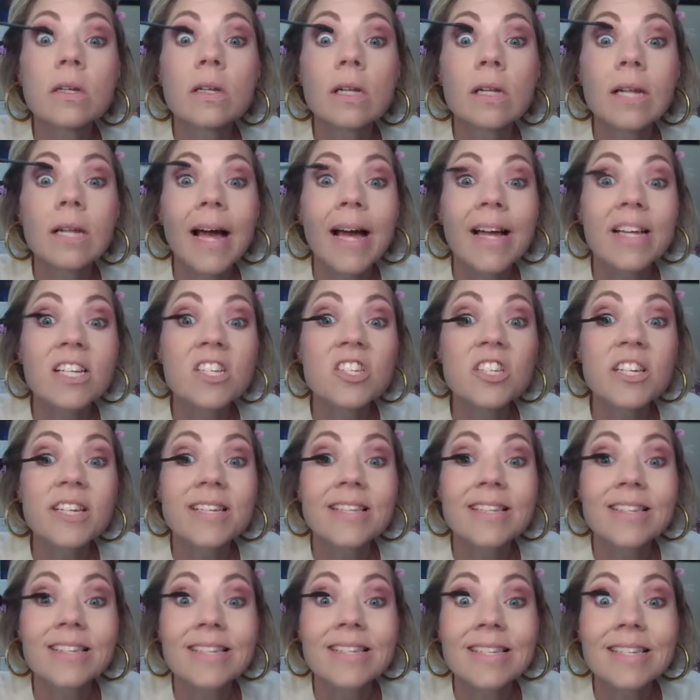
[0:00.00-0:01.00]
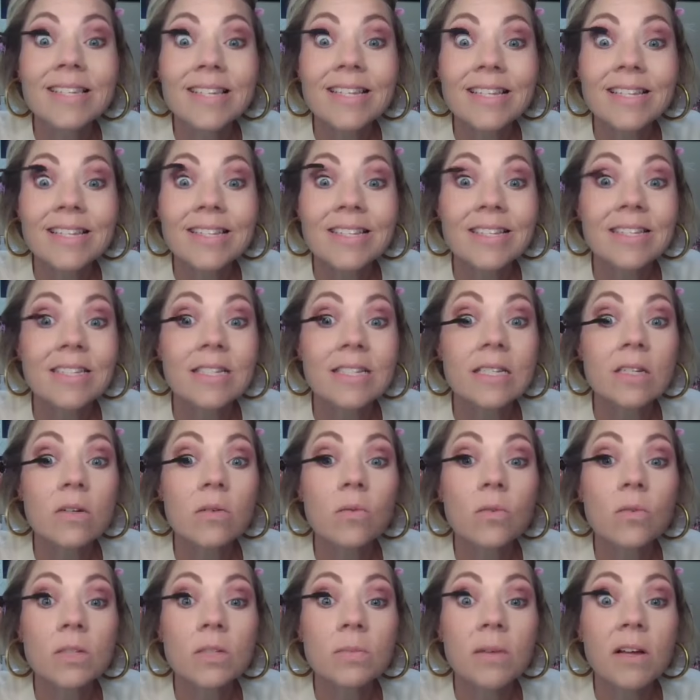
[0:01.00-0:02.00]
Lash Intensity
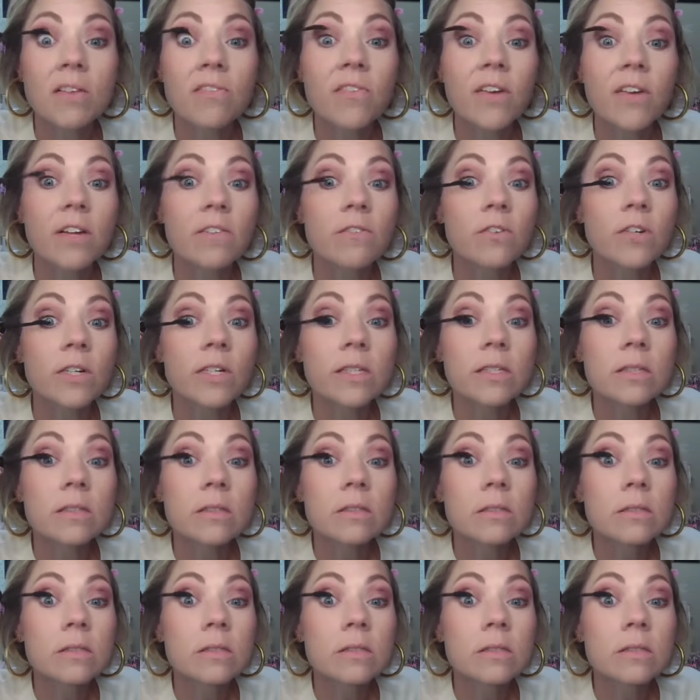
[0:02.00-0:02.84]
was my favorite.